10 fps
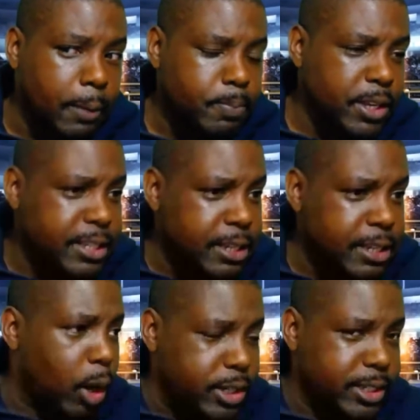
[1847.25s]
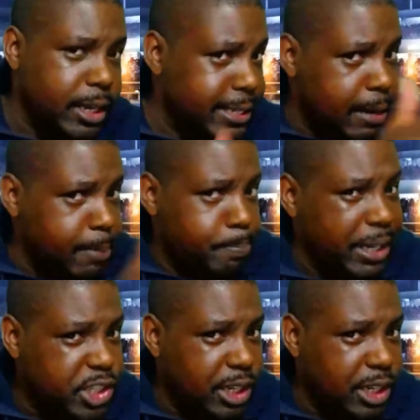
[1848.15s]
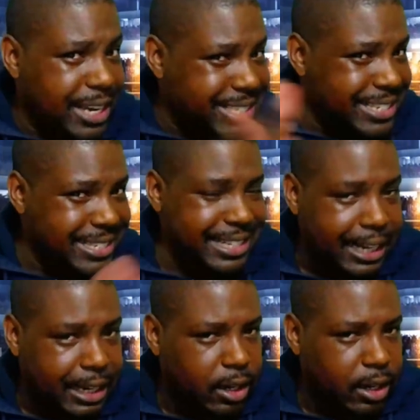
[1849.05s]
Is he a boxer? Is he a puncher? Is he a slugger?